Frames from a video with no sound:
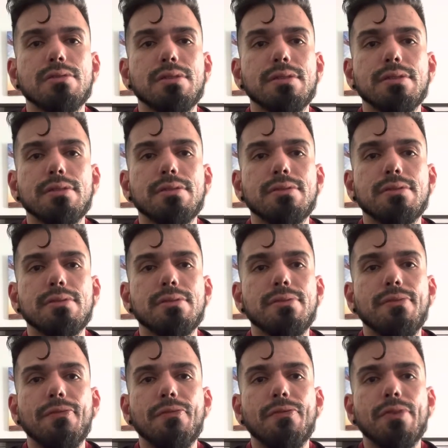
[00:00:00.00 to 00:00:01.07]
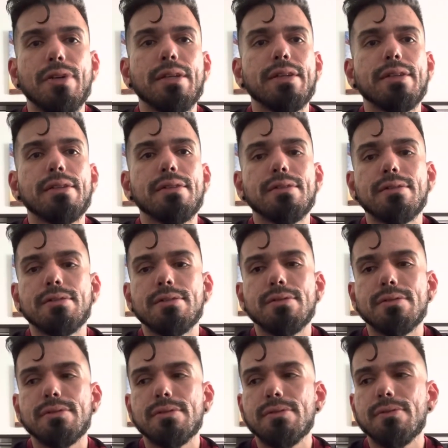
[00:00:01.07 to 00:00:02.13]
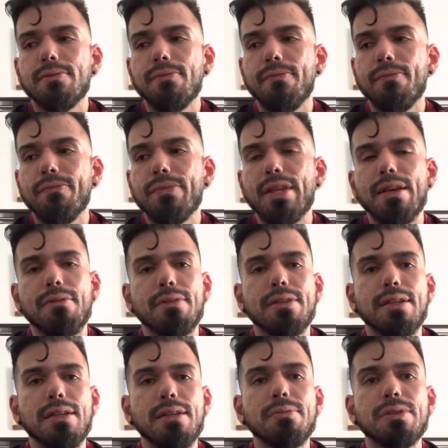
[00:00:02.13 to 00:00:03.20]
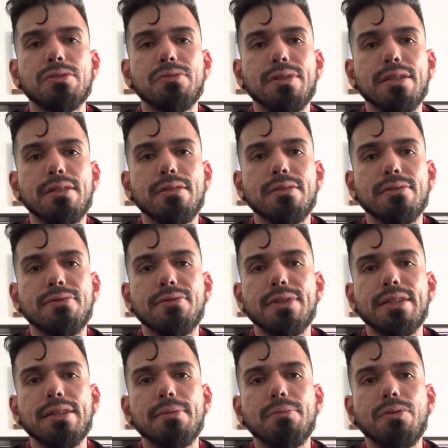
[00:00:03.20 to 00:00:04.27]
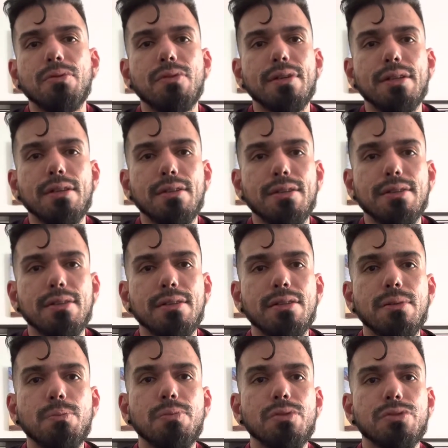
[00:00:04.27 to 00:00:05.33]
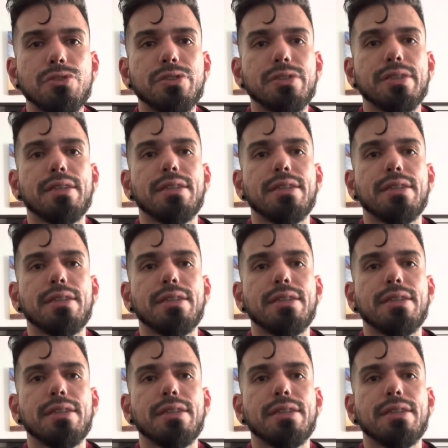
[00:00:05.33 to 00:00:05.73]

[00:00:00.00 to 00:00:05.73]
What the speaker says: and freaking everything in between, all the freaking porn and all the other bullshit.